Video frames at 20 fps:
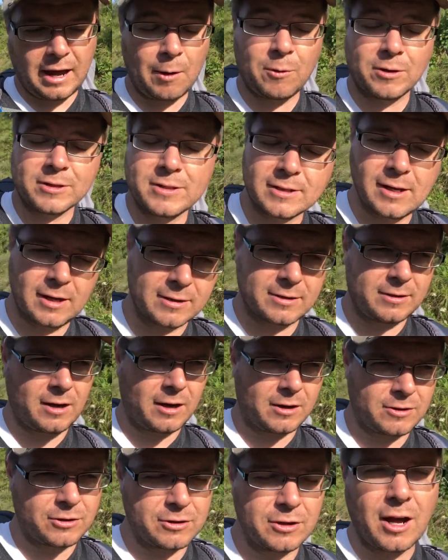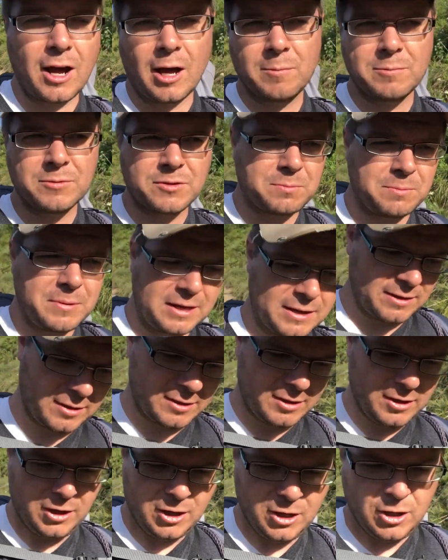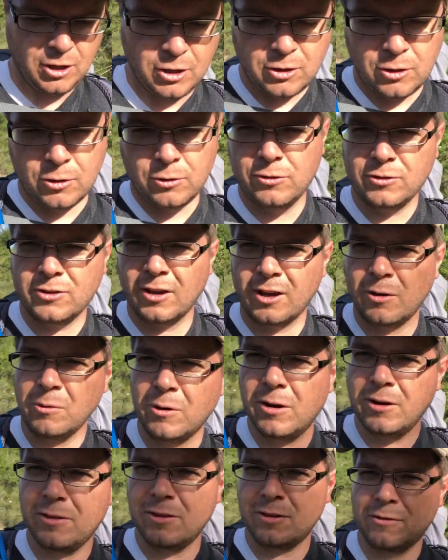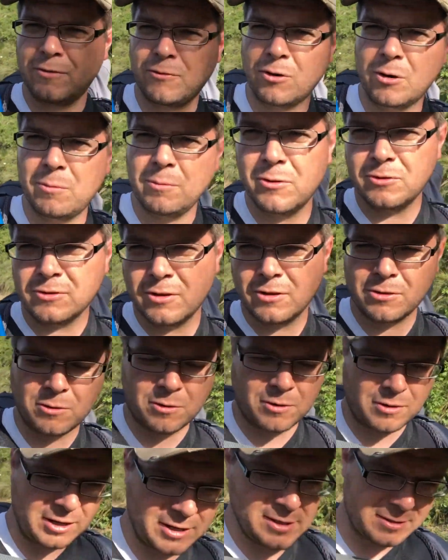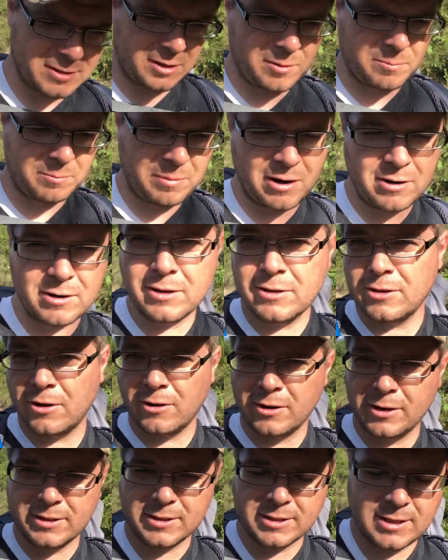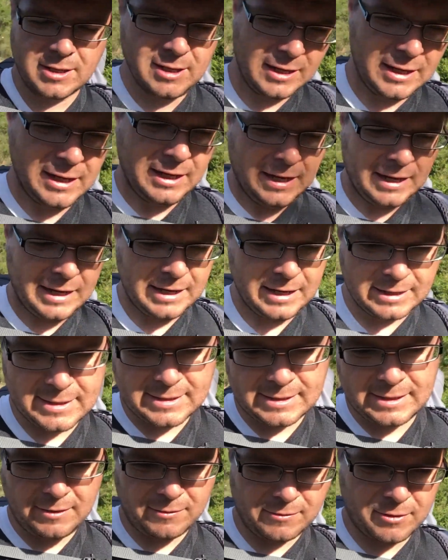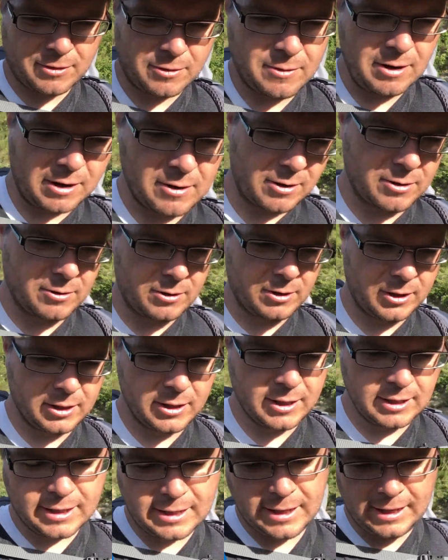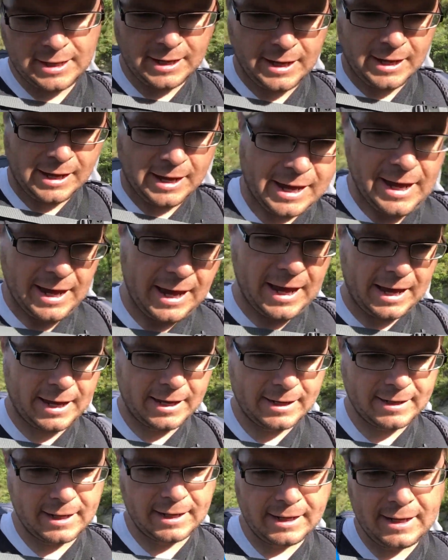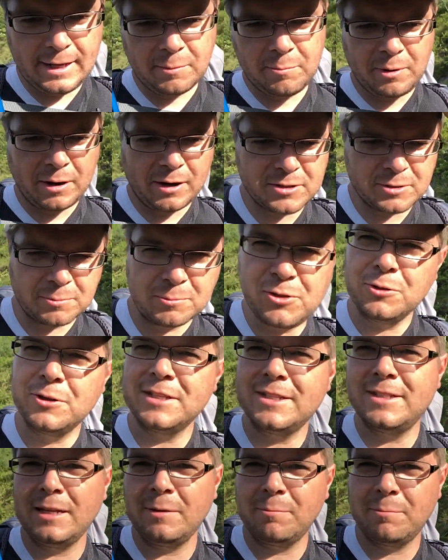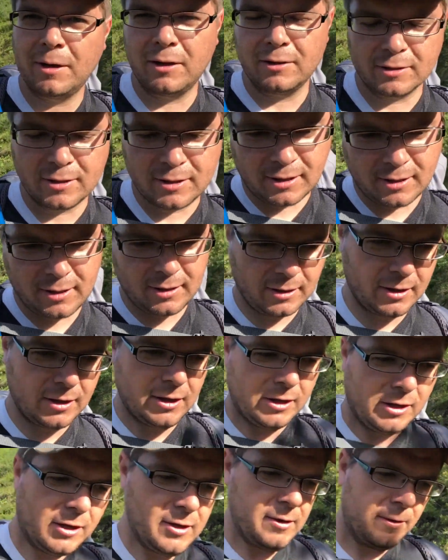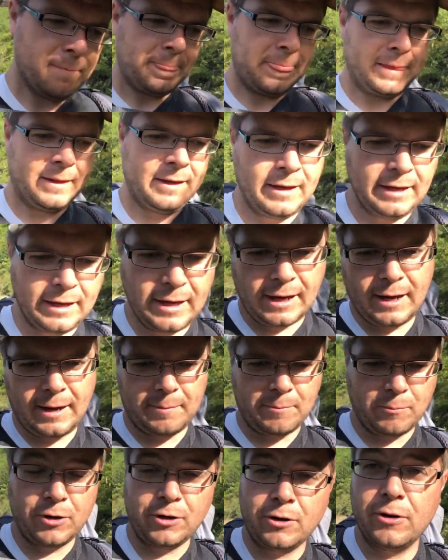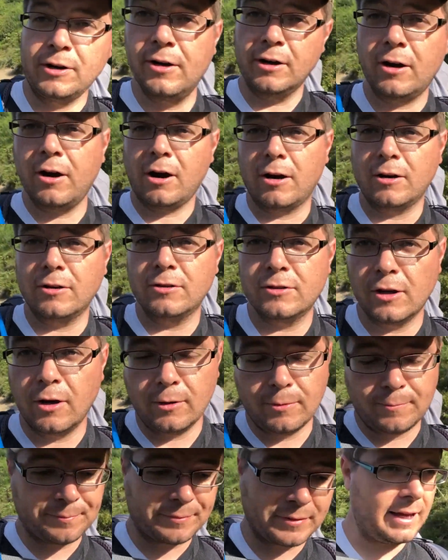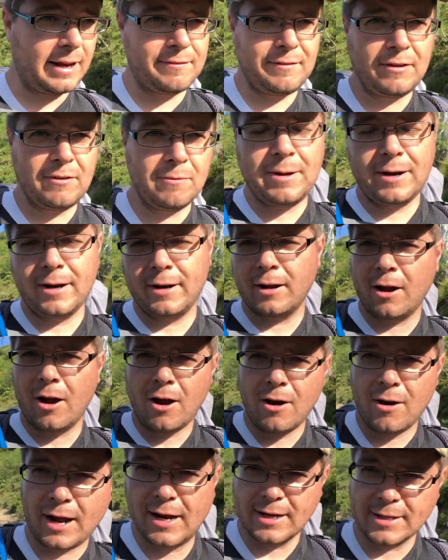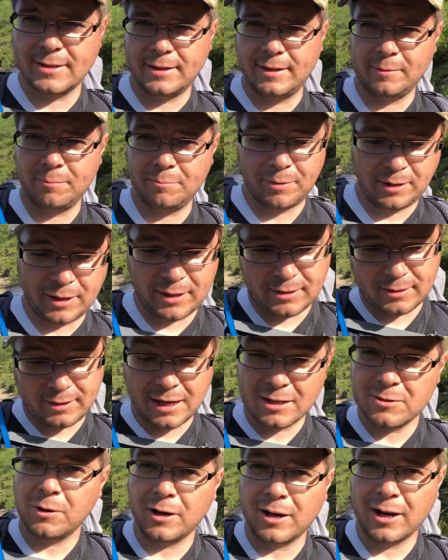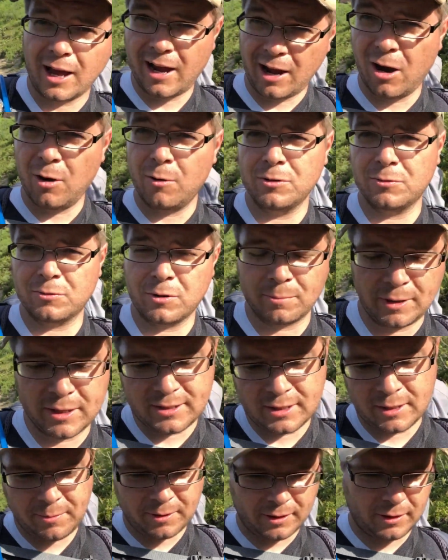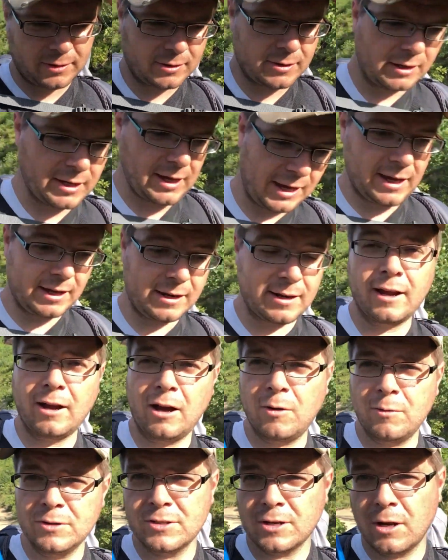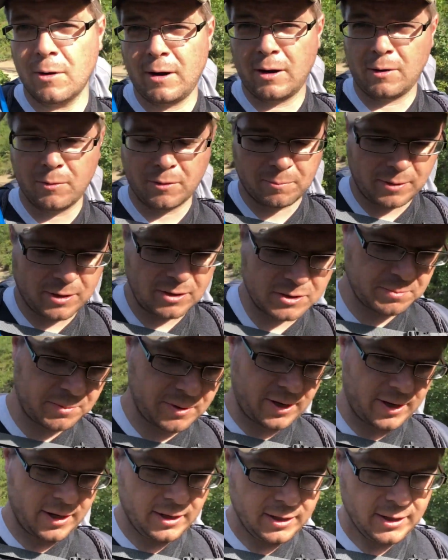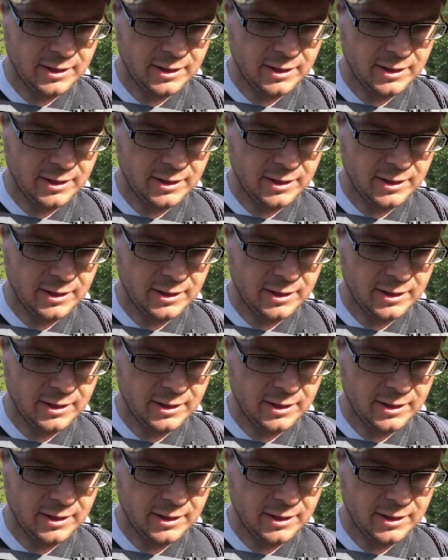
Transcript: I once talked to Dr. Tom Smith, who's one of the foremost authorities on bear deterrence, he and Stephen Herrero. And he compares them to a seatbelt when you're in a car. So I've never been in a car accident, but guess what? I always wear my seatbelt and I always go out with bear spray.